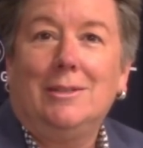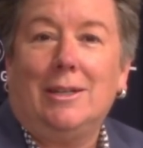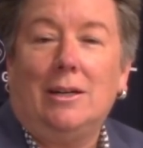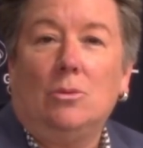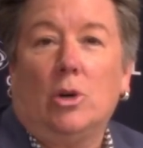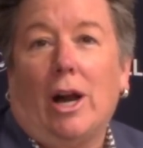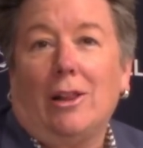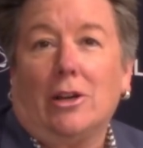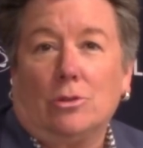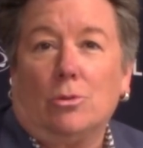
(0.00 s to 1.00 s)
what
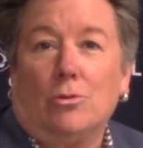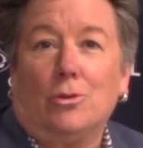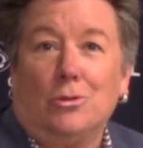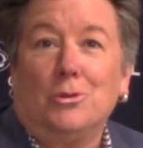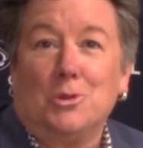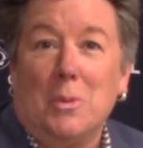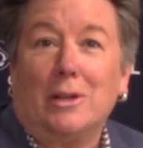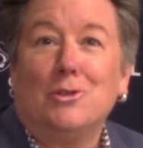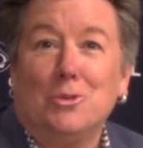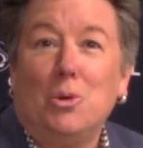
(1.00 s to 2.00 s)
I like to refer to as
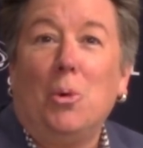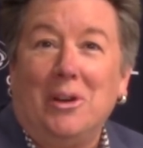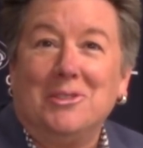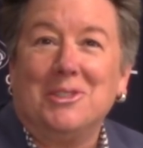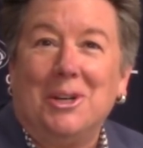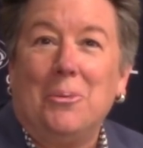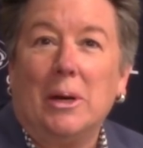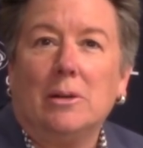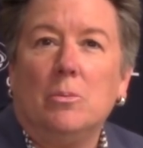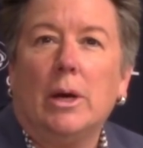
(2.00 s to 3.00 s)
making some noise,
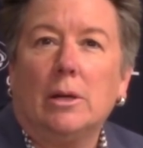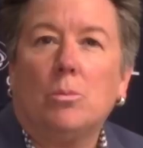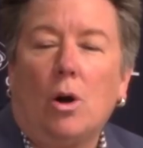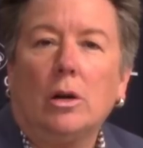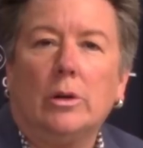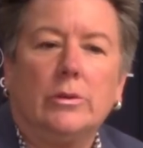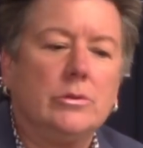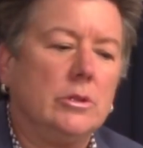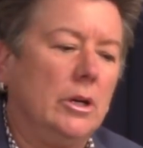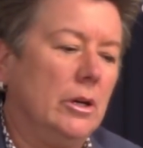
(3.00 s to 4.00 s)
making
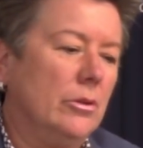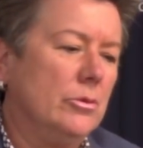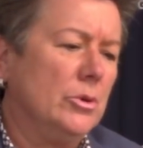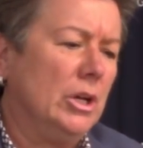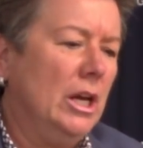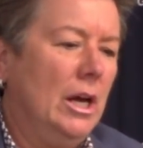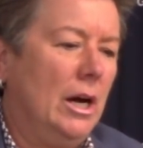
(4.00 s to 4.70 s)
progress through it.